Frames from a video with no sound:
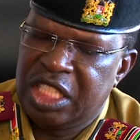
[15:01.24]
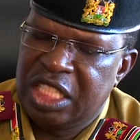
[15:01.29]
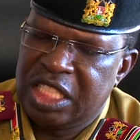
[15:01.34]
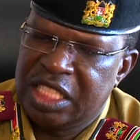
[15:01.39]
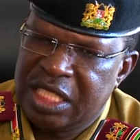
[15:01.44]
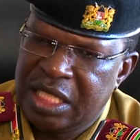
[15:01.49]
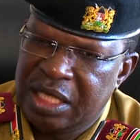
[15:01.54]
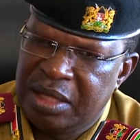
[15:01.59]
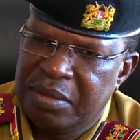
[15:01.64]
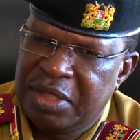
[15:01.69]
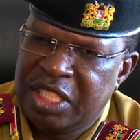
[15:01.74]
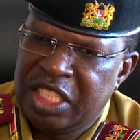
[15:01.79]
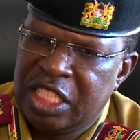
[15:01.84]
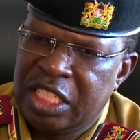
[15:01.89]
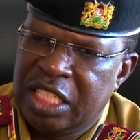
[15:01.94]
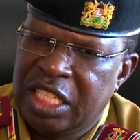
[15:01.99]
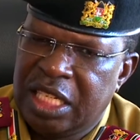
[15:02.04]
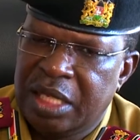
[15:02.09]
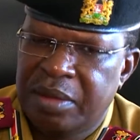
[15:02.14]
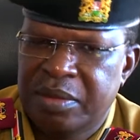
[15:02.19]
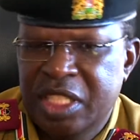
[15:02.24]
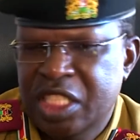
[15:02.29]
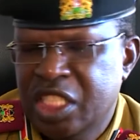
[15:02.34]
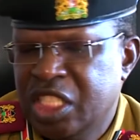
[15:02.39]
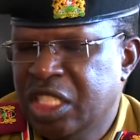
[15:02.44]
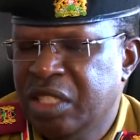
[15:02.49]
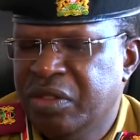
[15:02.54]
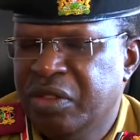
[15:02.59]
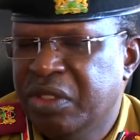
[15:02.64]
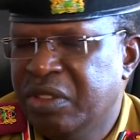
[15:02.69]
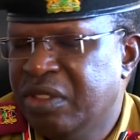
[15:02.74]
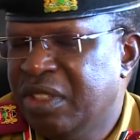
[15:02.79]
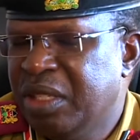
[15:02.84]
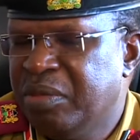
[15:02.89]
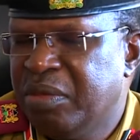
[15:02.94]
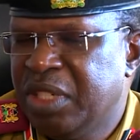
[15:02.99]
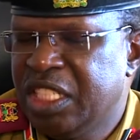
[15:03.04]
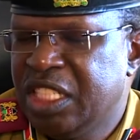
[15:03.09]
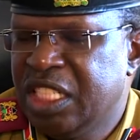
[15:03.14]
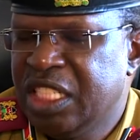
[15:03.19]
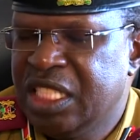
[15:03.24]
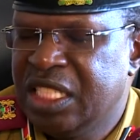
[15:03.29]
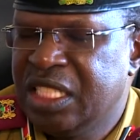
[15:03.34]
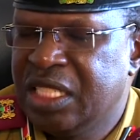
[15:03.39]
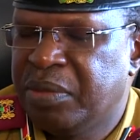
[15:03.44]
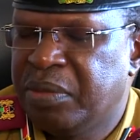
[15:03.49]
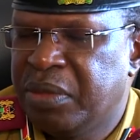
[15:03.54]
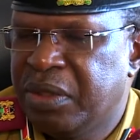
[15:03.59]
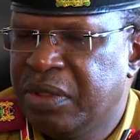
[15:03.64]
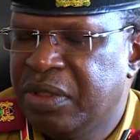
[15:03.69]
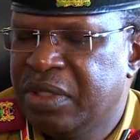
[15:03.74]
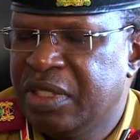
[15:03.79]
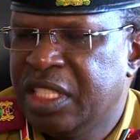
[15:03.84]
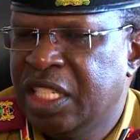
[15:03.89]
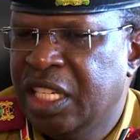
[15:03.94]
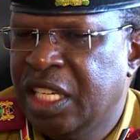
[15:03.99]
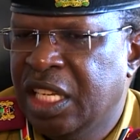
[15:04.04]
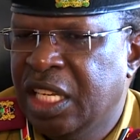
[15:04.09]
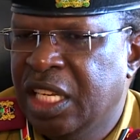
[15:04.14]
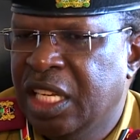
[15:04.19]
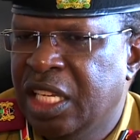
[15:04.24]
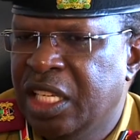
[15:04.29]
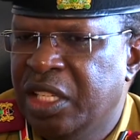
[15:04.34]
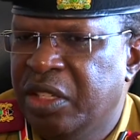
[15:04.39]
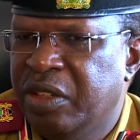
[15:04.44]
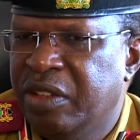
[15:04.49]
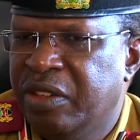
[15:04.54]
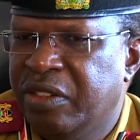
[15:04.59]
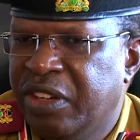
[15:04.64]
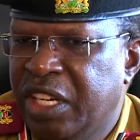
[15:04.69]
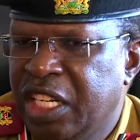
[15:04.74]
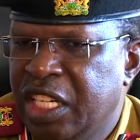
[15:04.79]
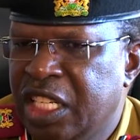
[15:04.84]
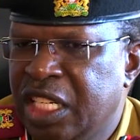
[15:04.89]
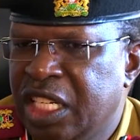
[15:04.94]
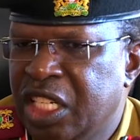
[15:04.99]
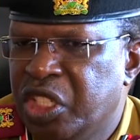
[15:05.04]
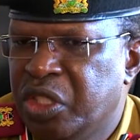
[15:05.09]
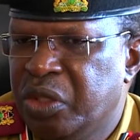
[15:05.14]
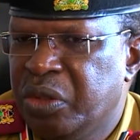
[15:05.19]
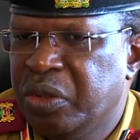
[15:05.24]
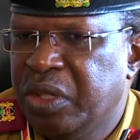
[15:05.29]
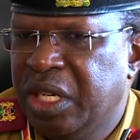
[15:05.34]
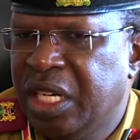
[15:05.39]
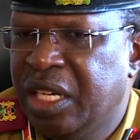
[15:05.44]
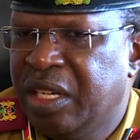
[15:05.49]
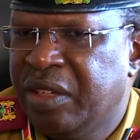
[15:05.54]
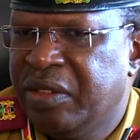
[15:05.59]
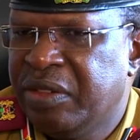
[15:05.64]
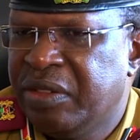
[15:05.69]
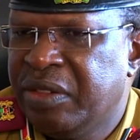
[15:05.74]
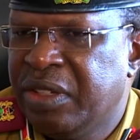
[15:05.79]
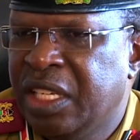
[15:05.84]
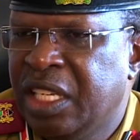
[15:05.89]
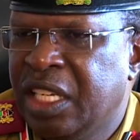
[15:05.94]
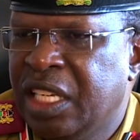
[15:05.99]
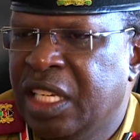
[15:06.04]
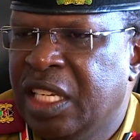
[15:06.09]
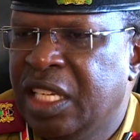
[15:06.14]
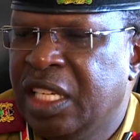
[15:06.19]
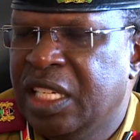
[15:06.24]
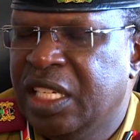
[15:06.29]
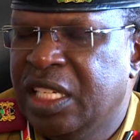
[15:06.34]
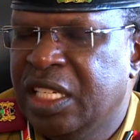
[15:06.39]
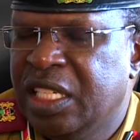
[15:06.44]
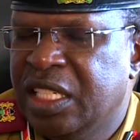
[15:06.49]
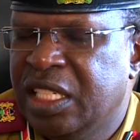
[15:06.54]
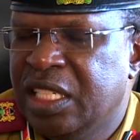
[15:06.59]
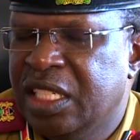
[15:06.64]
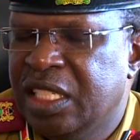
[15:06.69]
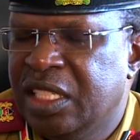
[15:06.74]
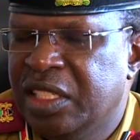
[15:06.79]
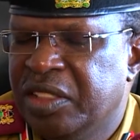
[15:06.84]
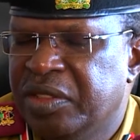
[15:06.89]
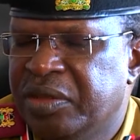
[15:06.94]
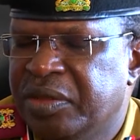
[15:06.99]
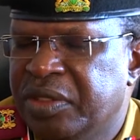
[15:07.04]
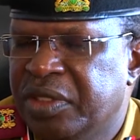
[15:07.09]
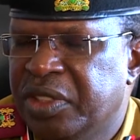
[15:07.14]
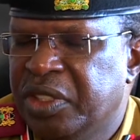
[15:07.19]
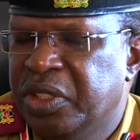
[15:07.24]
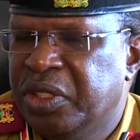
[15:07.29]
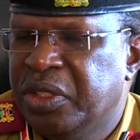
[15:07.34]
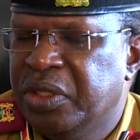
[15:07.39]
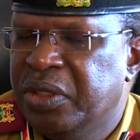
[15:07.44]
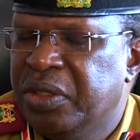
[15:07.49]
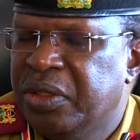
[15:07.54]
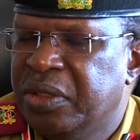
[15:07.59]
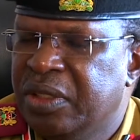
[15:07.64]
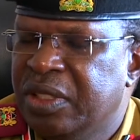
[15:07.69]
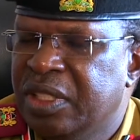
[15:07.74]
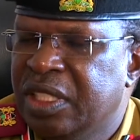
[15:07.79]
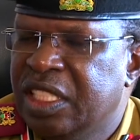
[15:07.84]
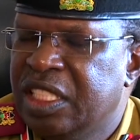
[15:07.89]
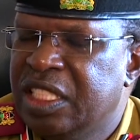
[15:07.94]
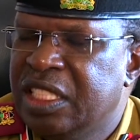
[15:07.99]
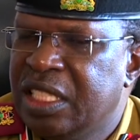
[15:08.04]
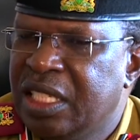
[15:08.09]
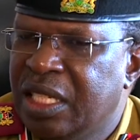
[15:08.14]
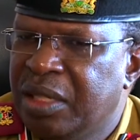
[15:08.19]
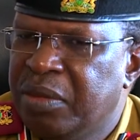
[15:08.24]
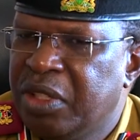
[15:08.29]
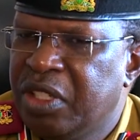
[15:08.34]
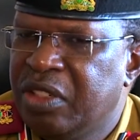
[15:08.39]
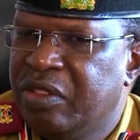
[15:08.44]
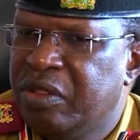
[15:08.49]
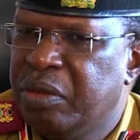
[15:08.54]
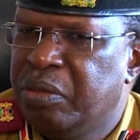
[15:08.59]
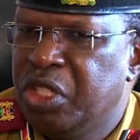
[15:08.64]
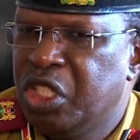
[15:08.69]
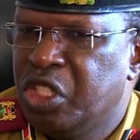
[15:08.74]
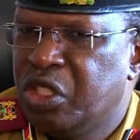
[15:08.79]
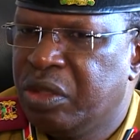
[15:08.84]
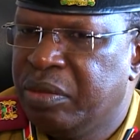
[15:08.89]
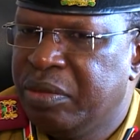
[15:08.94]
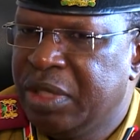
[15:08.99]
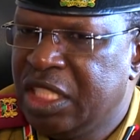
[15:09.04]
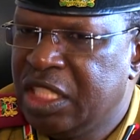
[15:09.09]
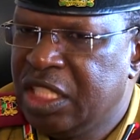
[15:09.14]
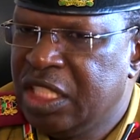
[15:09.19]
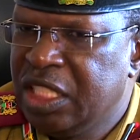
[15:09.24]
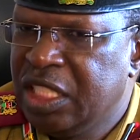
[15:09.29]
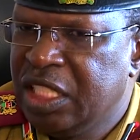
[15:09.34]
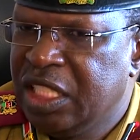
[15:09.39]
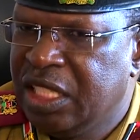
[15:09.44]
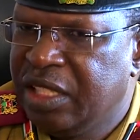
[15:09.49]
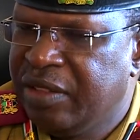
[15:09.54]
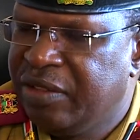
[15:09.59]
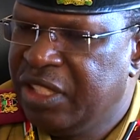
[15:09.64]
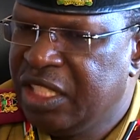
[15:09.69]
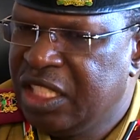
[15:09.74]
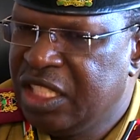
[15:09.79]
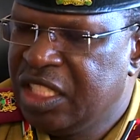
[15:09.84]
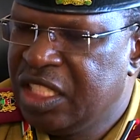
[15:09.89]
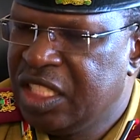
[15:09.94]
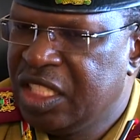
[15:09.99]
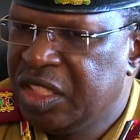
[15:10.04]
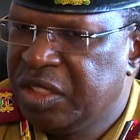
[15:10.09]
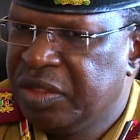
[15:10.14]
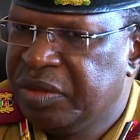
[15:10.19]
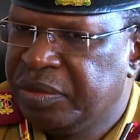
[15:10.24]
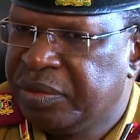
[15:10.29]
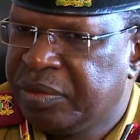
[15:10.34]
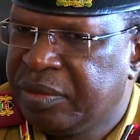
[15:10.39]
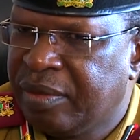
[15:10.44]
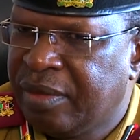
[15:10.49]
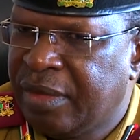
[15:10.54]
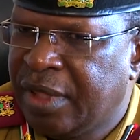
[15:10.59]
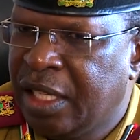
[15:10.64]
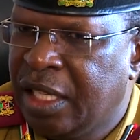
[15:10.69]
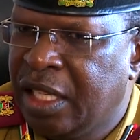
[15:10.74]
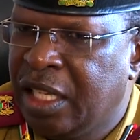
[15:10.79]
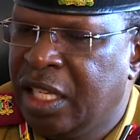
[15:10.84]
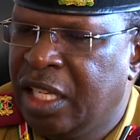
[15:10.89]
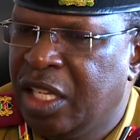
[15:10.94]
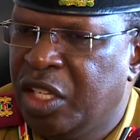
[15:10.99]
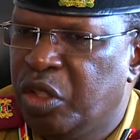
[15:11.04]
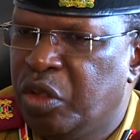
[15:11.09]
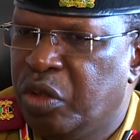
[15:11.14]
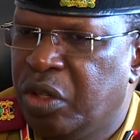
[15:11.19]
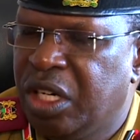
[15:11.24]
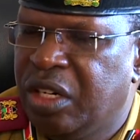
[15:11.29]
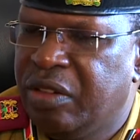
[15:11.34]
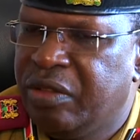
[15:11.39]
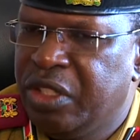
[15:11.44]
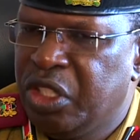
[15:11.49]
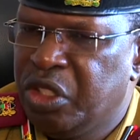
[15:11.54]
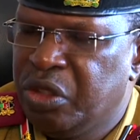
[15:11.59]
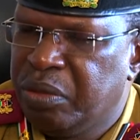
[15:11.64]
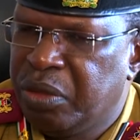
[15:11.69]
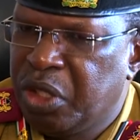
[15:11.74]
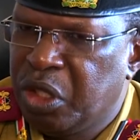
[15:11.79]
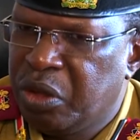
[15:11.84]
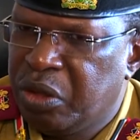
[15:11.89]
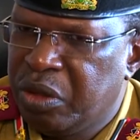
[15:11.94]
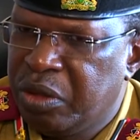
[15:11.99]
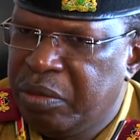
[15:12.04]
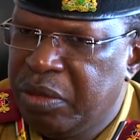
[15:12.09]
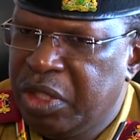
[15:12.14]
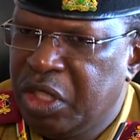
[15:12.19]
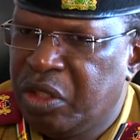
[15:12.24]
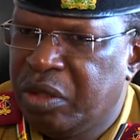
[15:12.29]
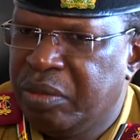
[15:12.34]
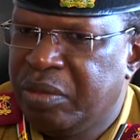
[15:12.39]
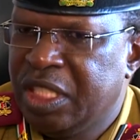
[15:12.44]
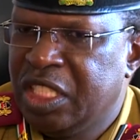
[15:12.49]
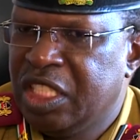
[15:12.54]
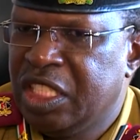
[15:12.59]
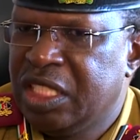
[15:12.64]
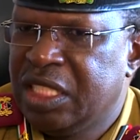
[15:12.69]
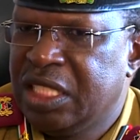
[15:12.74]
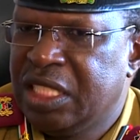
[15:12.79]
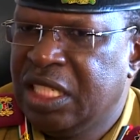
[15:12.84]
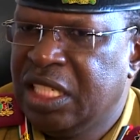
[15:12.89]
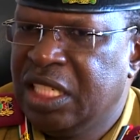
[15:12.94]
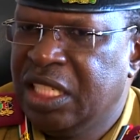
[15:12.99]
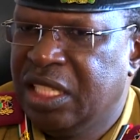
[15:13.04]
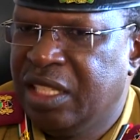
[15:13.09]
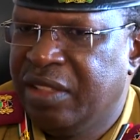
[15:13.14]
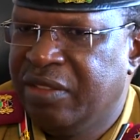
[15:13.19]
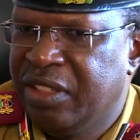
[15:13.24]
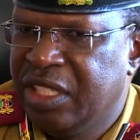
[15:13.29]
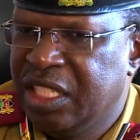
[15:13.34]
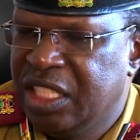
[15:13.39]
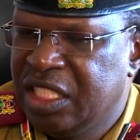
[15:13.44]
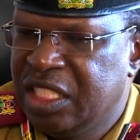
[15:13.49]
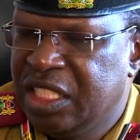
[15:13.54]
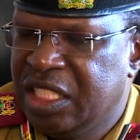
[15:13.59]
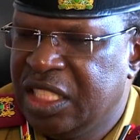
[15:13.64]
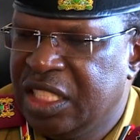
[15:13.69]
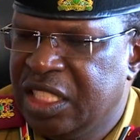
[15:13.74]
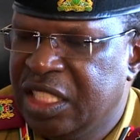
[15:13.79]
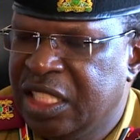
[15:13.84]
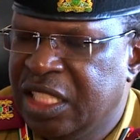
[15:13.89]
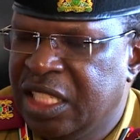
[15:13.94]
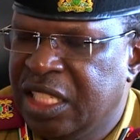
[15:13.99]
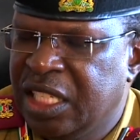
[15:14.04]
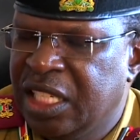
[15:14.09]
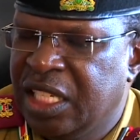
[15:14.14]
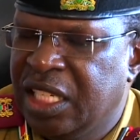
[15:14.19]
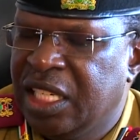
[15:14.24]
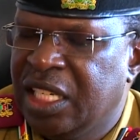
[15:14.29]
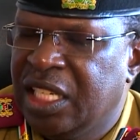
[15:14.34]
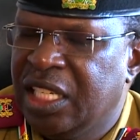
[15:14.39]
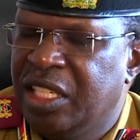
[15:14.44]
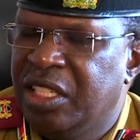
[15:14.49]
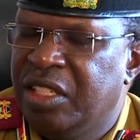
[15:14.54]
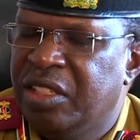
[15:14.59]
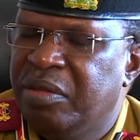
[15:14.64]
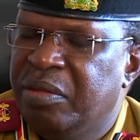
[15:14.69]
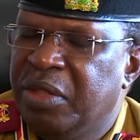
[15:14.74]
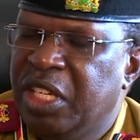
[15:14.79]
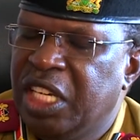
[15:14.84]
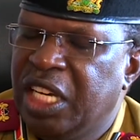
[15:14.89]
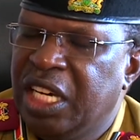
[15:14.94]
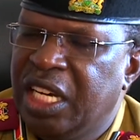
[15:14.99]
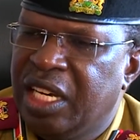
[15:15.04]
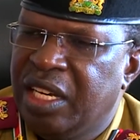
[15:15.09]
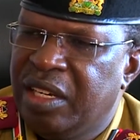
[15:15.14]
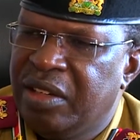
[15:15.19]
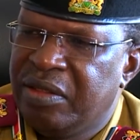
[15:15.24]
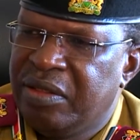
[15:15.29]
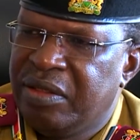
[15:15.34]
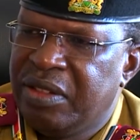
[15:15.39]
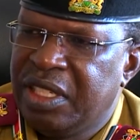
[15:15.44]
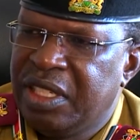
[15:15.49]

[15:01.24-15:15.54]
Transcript: the chairman, I'm just giving you the multi-agency approach. You'll find that you have, the chairman of the peace committee in the village. You have the Nyumba Kumi committee chair in the village. You may have